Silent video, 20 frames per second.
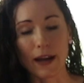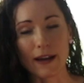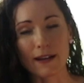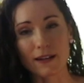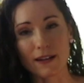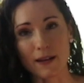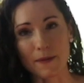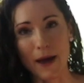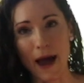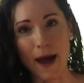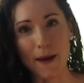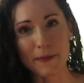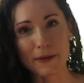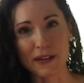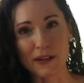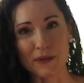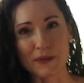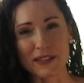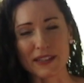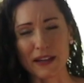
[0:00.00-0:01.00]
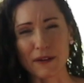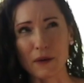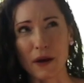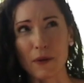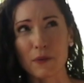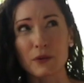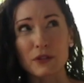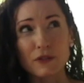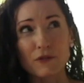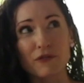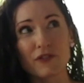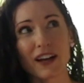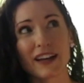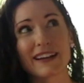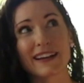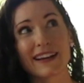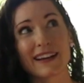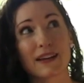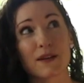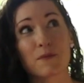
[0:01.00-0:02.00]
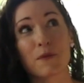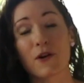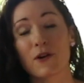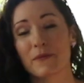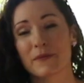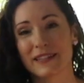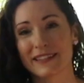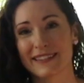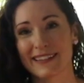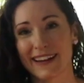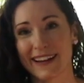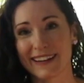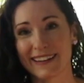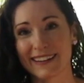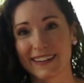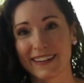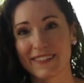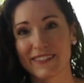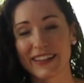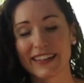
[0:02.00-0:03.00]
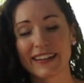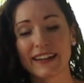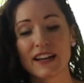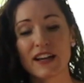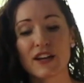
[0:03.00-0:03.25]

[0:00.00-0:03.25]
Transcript: ended up happening was I wasn't finding any apartments that I could live in,